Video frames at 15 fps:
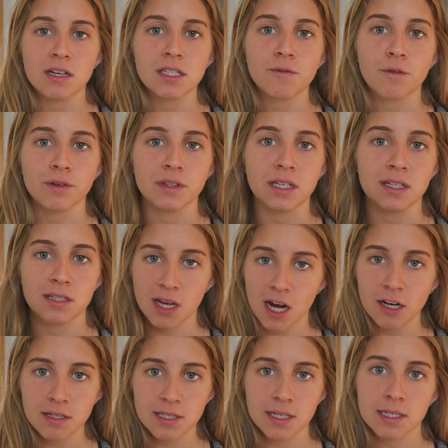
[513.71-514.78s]
us for the
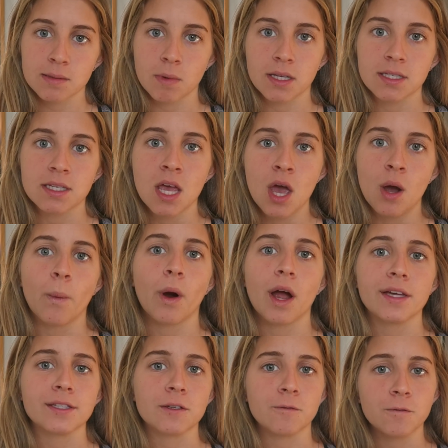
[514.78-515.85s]
entire 6 months,
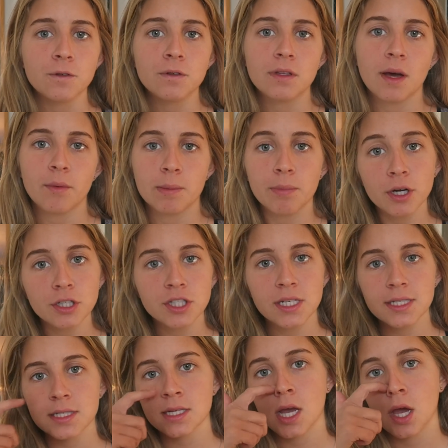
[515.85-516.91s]
whereas the food that we
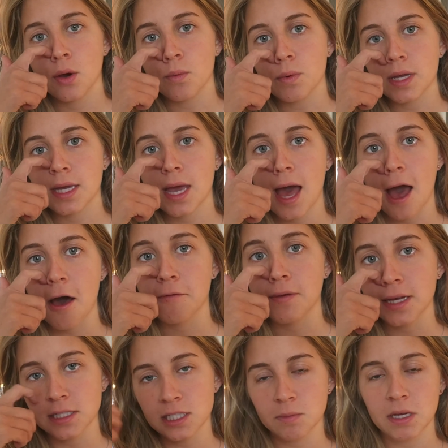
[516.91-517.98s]
purchased, we have
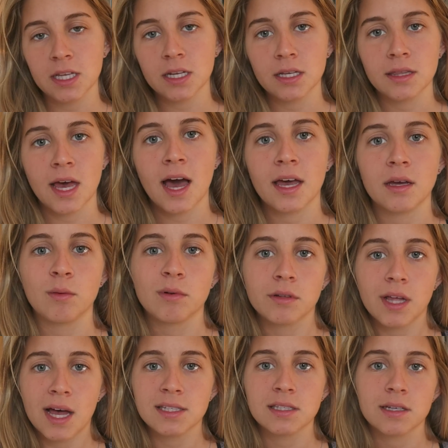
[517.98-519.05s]
estimated that it will
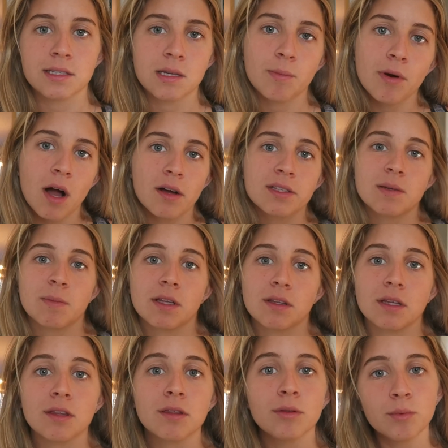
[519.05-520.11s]
last us
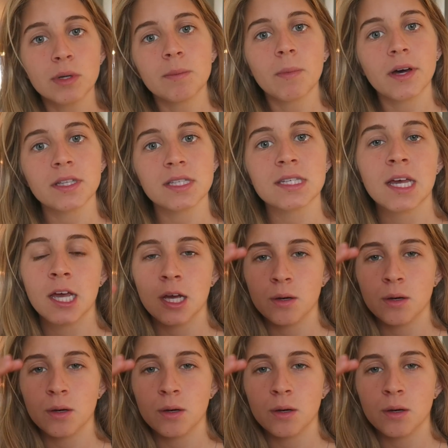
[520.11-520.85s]
approximately 3 months.